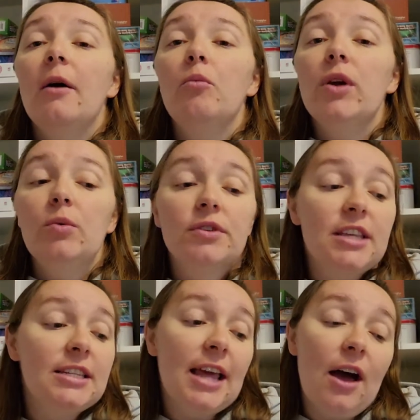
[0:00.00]
we will
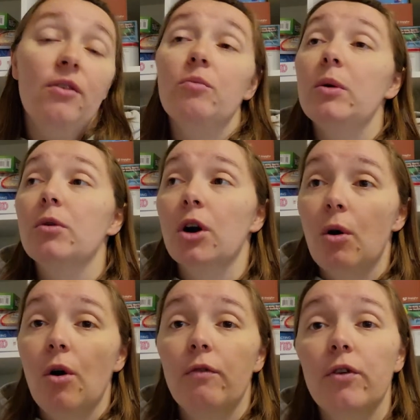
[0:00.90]
sit down, we will go
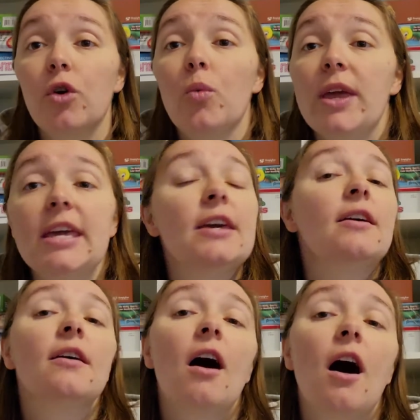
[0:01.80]
over the week
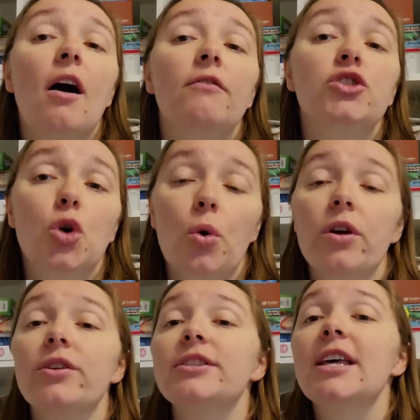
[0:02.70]
of
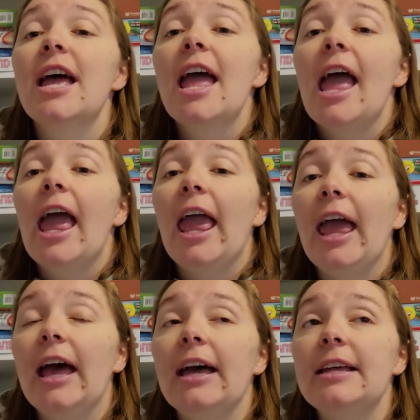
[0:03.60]
chores.
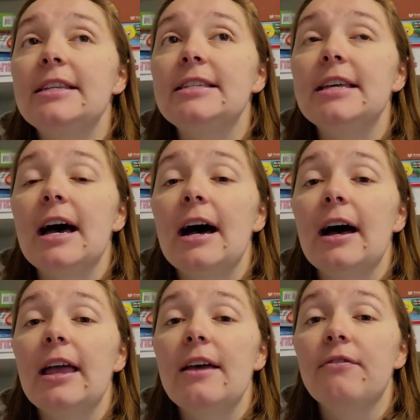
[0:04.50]
And
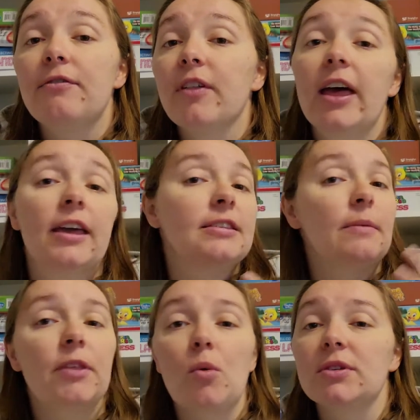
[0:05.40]
if like
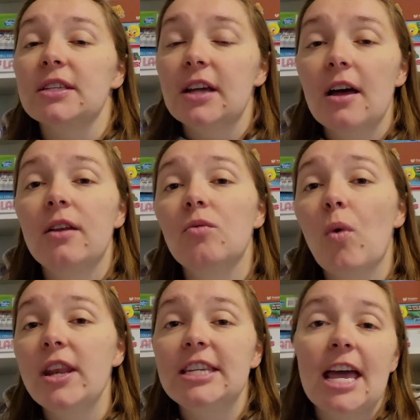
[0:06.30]
something wasn't done
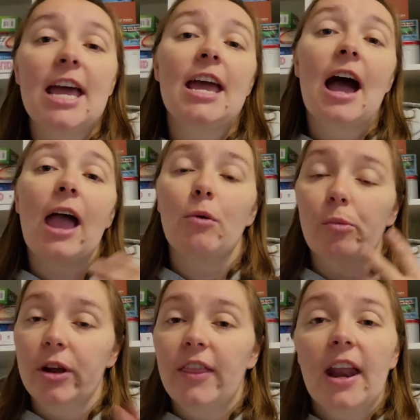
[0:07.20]
one day, I will
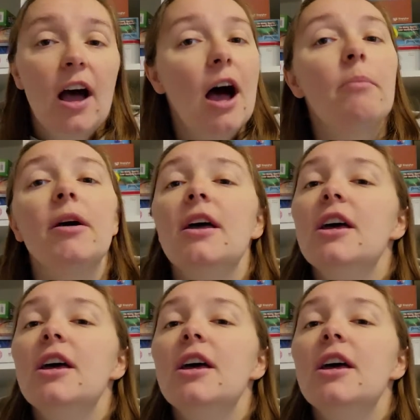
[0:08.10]
bring that up